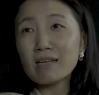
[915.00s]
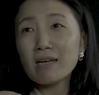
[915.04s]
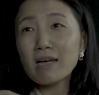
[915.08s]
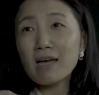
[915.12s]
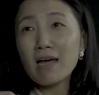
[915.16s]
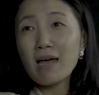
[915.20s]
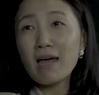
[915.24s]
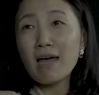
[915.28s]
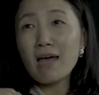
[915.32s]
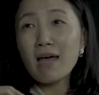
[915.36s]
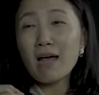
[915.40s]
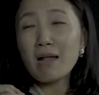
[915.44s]
like
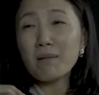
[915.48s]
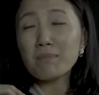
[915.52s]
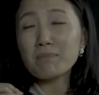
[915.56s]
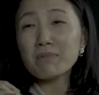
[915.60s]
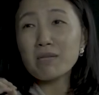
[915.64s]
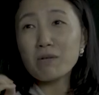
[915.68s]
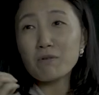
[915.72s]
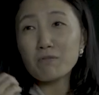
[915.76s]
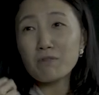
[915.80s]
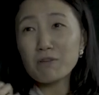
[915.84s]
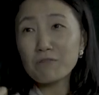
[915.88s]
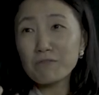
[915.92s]

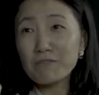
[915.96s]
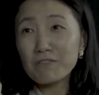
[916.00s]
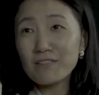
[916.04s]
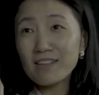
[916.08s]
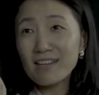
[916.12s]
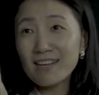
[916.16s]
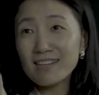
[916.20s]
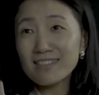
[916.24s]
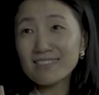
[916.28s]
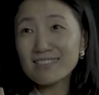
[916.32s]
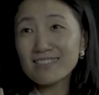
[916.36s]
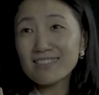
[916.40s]
help them
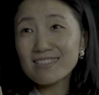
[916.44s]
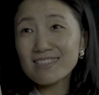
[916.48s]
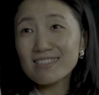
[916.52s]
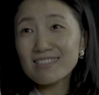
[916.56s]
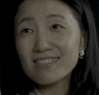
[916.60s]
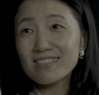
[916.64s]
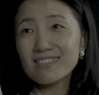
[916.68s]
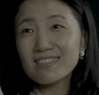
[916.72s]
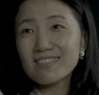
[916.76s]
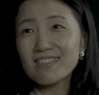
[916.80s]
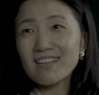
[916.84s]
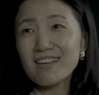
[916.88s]

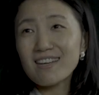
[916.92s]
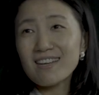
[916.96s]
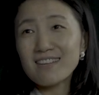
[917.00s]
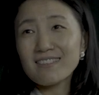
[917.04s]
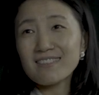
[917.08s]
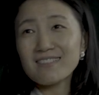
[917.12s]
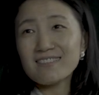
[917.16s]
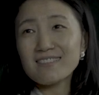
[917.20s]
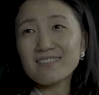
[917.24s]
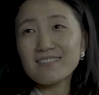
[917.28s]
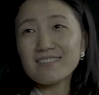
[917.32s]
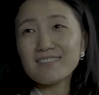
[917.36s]
reflect
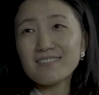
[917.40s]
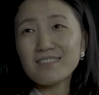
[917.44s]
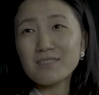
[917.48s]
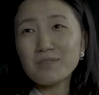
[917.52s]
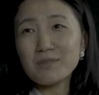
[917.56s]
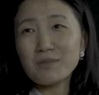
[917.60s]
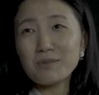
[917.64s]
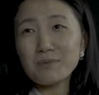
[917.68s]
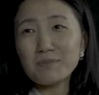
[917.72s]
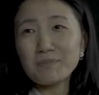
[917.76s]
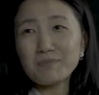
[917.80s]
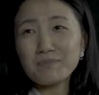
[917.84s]
and
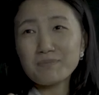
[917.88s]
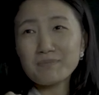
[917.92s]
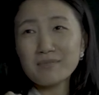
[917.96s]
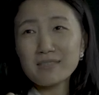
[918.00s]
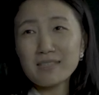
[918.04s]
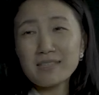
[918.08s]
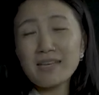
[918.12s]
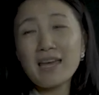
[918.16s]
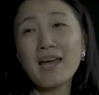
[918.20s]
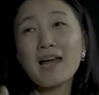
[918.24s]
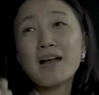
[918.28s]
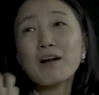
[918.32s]
you know
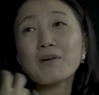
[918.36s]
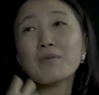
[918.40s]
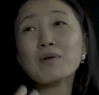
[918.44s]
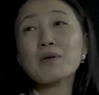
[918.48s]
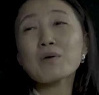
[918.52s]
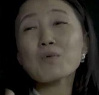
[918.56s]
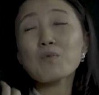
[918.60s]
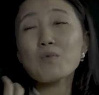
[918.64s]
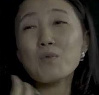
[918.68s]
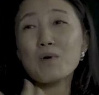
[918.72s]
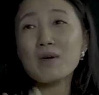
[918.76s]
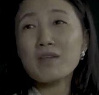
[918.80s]

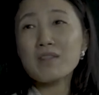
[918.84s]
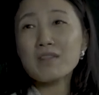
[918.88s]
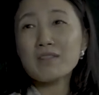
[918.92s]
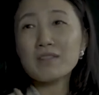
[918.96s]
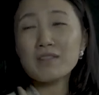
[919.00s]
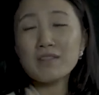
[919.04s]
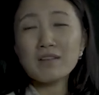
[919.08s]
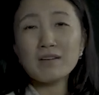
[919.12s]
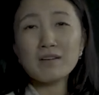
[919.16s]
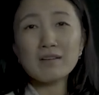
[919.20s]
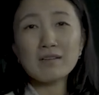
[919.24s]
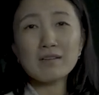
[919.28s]
carry
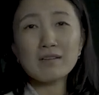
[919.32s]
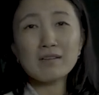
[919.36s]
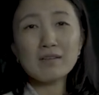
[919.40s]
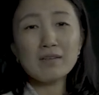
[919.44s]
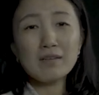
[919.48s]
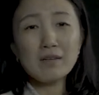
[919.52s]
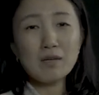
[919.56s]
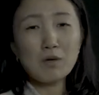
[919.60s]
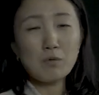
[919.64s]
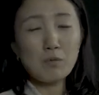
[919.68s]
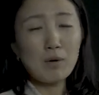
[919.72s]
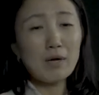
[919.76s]
with
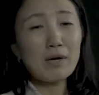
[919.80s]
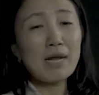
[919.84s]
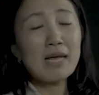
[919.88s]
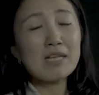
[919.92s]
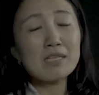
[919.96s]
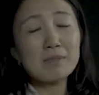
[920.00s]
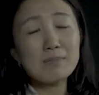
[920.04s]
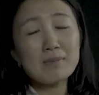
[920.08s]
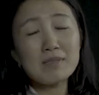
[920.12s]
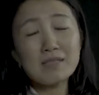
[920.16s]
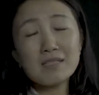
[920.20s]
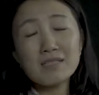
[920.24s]
uh, what
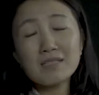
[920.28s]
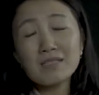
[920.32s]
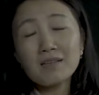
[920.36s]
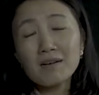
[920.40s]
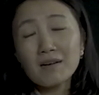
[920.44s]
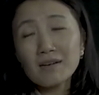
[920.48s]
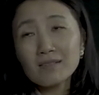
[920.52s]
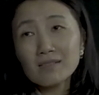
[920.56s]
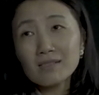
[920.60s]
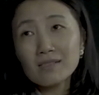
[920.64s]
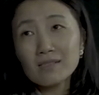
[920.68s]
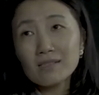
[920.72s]
has been
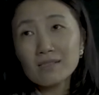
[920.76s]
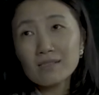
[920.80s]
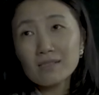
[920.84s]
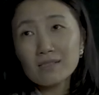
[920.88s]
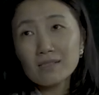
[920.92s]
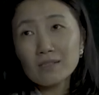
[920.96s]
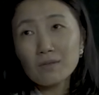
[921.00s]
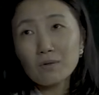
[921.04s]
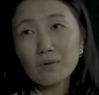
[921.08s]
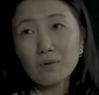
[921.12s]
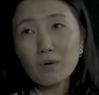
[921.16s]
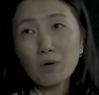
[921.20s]

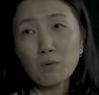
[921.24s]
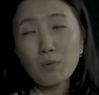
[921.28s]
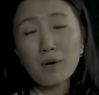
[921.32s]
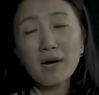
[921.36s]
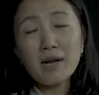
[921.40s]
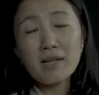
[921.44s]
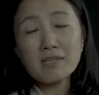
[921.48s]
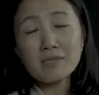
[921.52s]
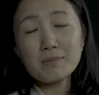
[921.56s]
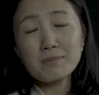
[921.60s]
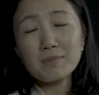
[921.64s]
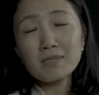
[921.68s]
discussed or
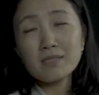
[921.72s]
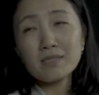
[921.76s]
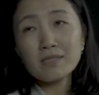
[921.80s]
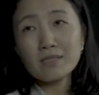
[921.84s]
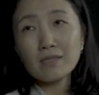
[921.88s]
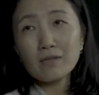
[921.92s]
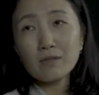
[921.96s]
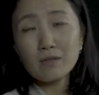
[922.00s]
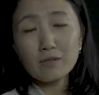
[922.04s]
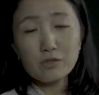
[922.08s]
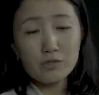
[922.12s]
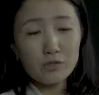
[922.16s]
what has
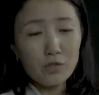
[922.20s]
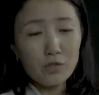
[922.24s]
been